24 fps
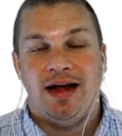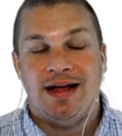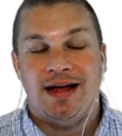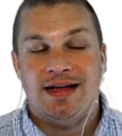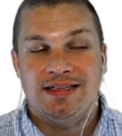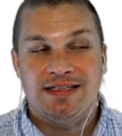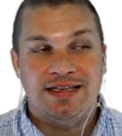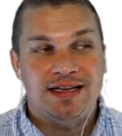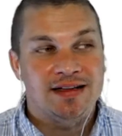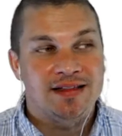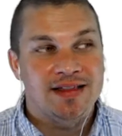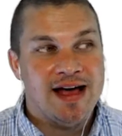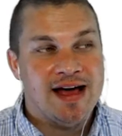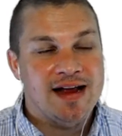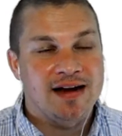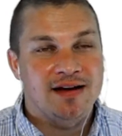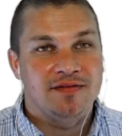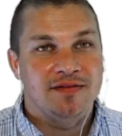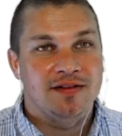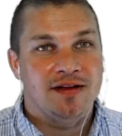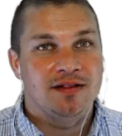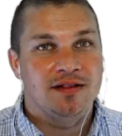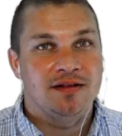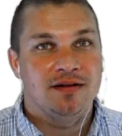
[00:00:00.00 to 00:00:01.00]
I see a lot of
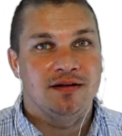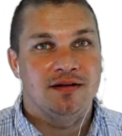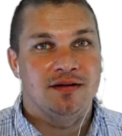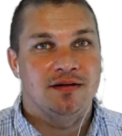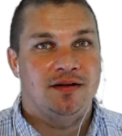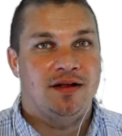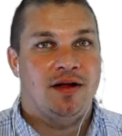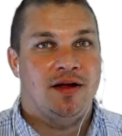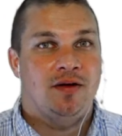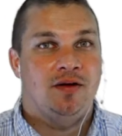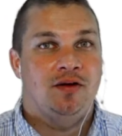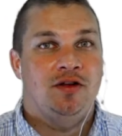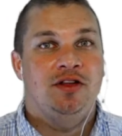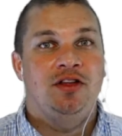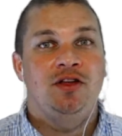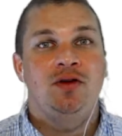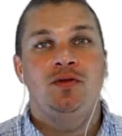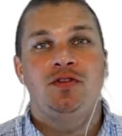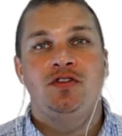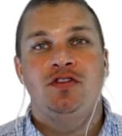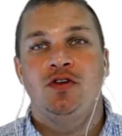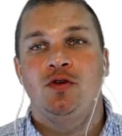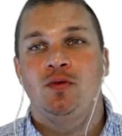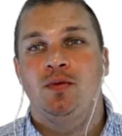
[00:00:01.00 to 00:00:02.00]
the other
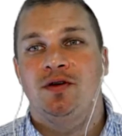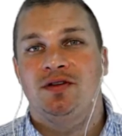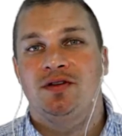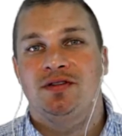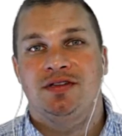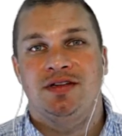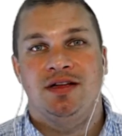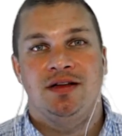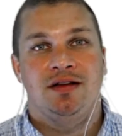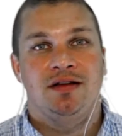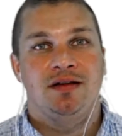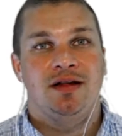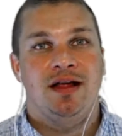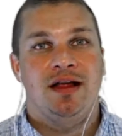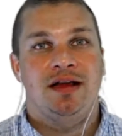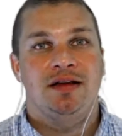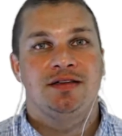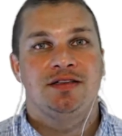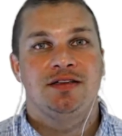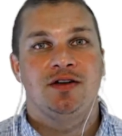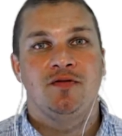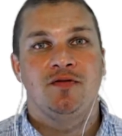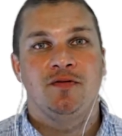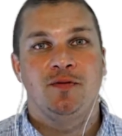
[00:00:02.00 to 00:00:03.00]
YouTubers and
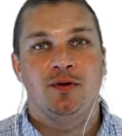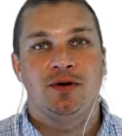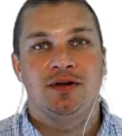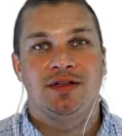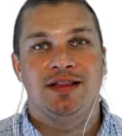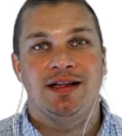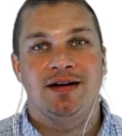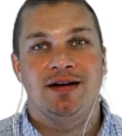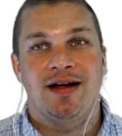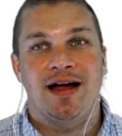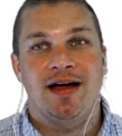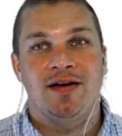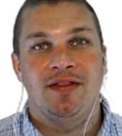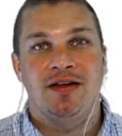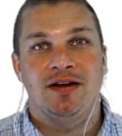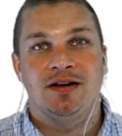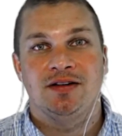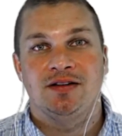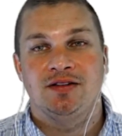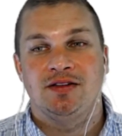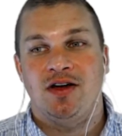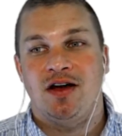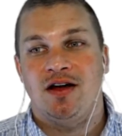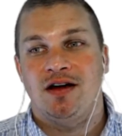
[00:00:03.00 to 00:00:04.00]
so forth that are out there
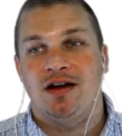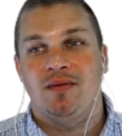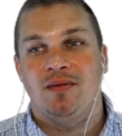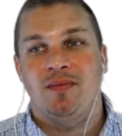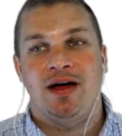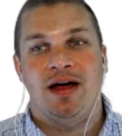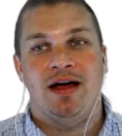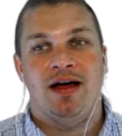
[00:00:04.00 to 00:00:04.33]
talking about